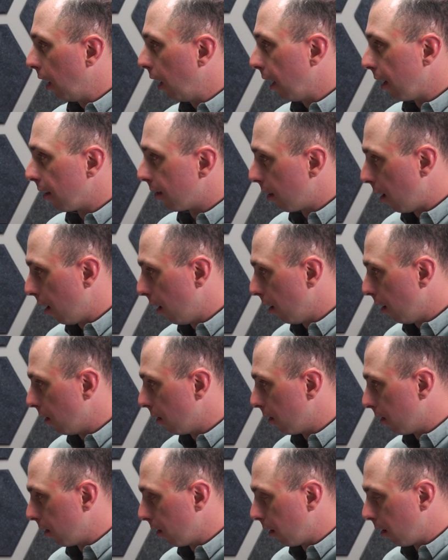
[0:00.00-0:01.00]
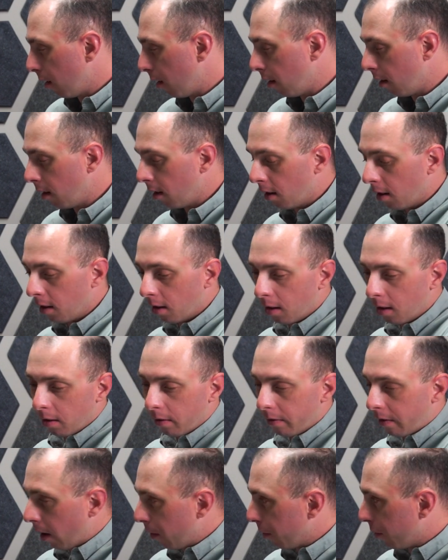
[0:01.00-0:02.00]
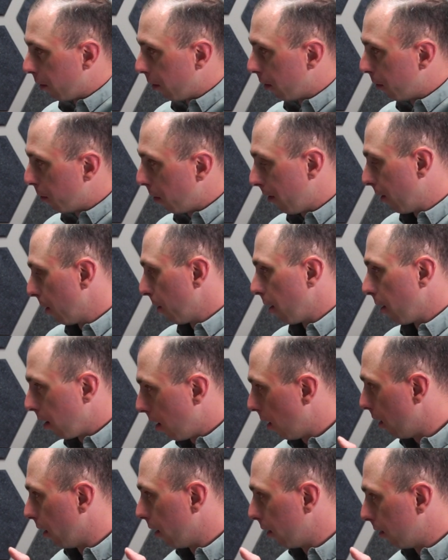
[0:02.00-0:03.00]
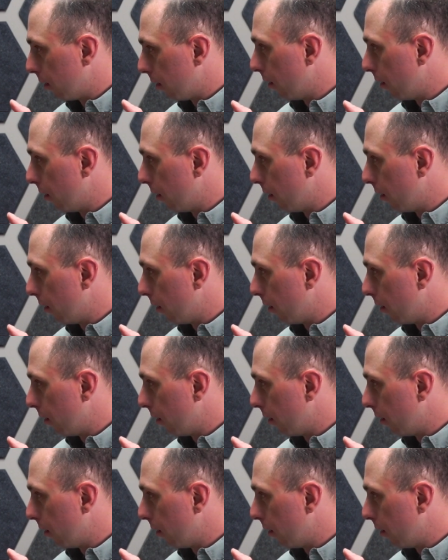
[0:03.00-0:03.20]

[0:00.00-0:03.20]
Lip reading: ESAs, vouchers, whatever you want to call it.